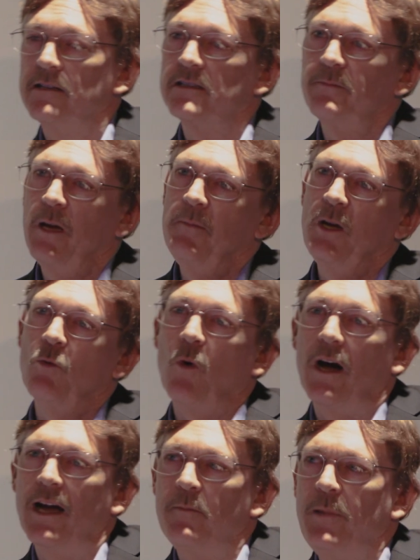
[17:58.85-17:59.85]
This may be
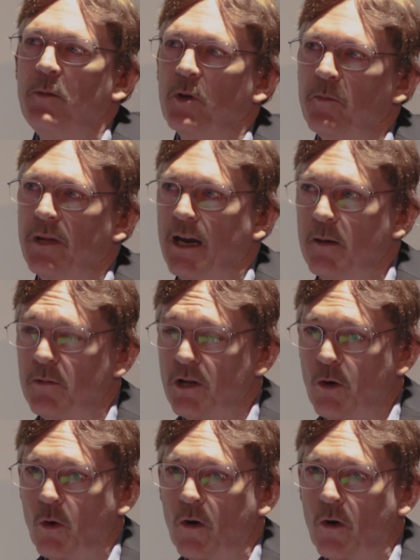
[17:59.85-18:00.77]
why people have been able to